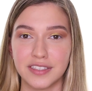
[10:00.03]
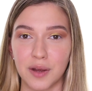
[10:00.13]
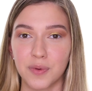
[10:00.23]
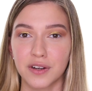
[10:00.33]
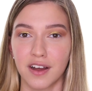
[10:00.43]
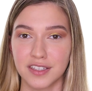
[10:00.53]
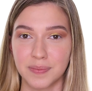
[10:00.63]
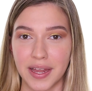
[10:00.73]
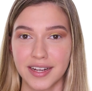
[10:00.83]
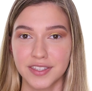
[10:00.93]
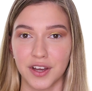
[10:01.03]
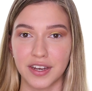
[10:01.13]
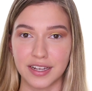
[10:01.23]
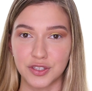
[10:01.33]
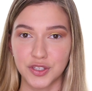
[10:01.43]
Deborah Cosmetics on
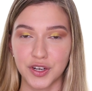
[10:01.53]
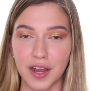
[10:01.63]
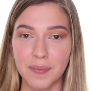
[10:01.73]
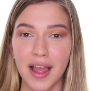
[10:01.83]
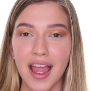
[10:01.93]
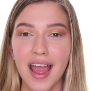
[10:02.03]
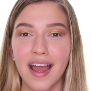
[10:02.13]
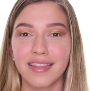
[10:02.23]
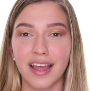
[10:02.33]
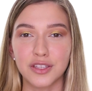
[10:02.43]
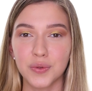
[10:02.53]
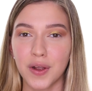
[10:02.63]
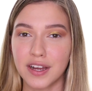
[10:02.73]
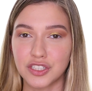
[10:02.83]
Instagram. That's where I